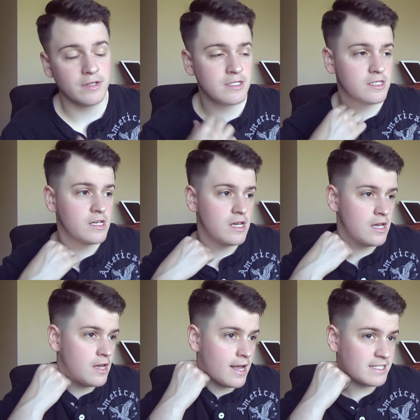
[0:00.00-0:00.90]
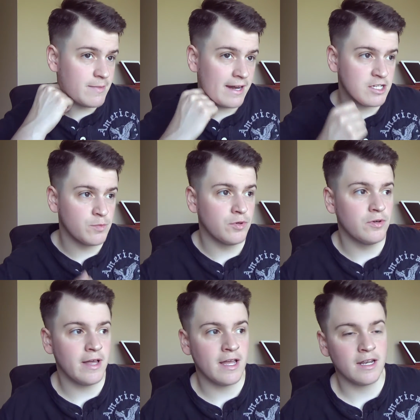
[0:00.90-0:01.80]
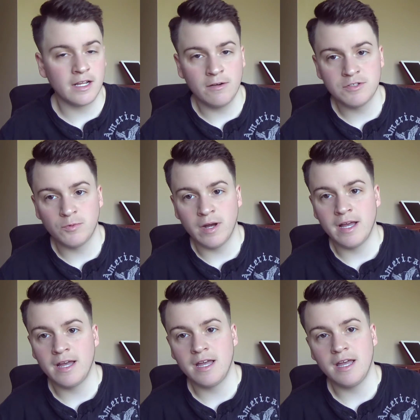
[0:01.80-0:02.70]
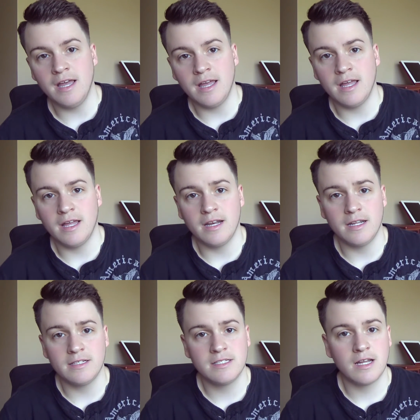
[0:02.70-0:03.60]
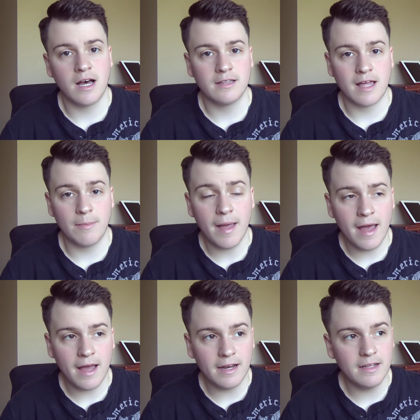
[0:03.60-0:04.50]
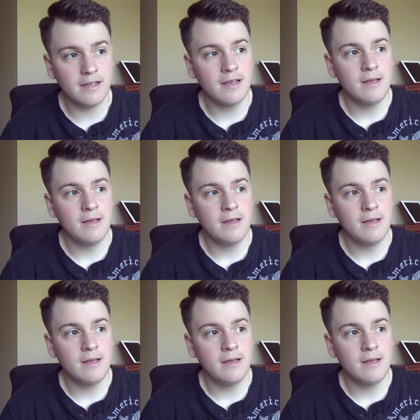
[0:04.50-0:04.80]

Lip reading: It's manageable, and it goes away, and it's not that bad.